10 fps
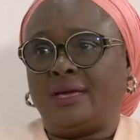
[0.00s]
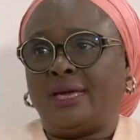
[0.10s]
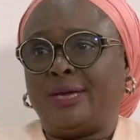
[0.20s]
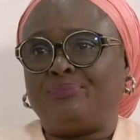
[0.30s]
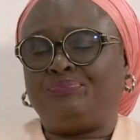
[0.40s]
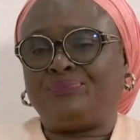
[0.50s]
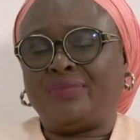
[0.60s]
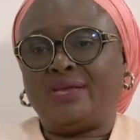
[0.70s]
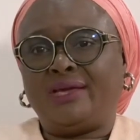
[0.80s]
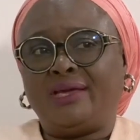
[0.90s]

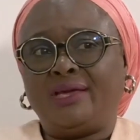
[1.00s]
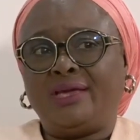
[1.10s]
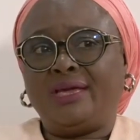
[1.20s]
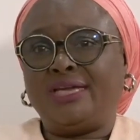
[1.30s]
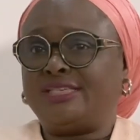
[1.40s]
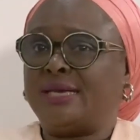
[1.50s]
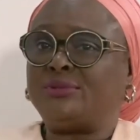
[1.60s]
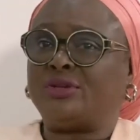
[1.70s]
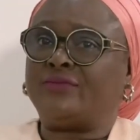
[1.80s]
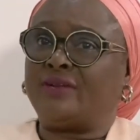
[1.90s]
In
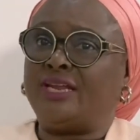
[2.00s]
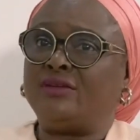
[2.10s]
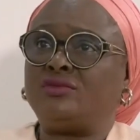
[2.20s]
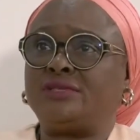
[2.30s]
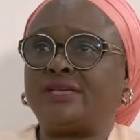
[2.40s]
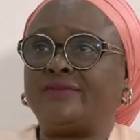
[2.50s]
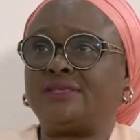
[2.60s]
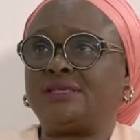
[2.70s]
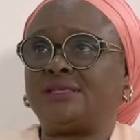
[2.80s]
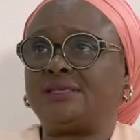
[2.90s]
terms of clinical
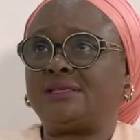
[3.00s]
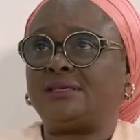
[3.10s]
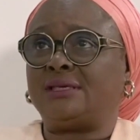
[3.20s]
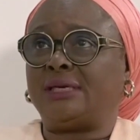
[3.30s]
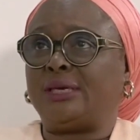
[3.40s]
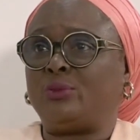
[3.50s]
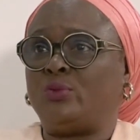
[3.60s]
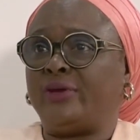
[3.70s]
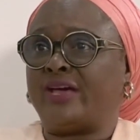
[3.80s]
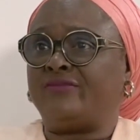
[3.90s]
services, I
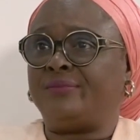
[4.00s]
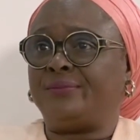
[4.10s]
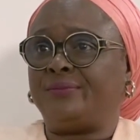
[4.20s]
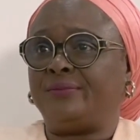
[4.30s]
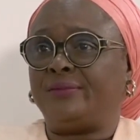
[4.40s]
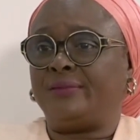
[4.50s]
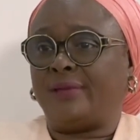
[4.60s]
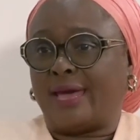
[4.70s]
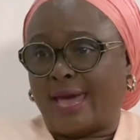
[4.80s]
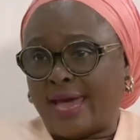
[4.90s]

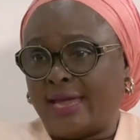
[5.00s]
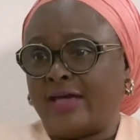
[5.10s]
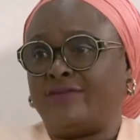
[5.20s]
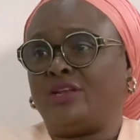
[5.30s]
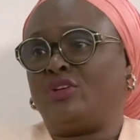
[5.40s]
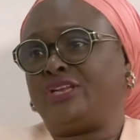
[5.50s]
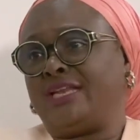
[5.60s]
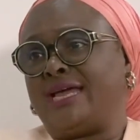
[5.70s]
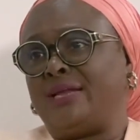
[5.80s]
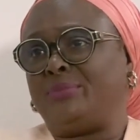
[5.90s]
have along
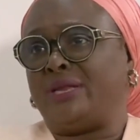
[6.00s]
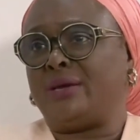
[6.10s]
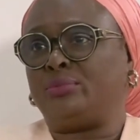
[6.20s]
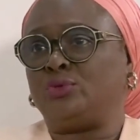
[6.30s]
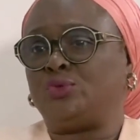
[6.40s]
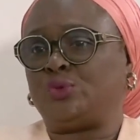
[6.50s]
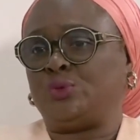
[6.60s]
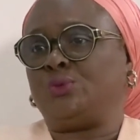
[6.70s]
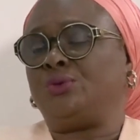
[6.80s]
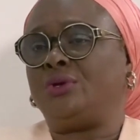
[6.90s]
the line been able
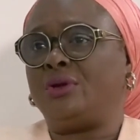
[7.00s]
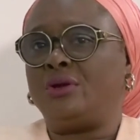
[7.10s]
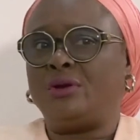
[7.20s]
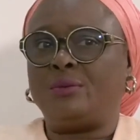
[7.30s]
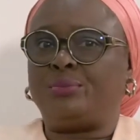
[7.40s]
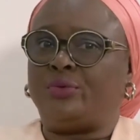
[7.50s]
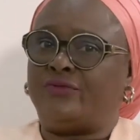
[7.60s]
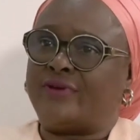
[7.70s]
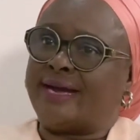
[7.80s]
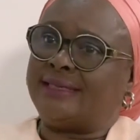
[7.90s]
to
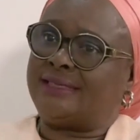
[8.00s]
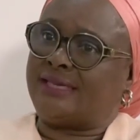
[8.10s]
provide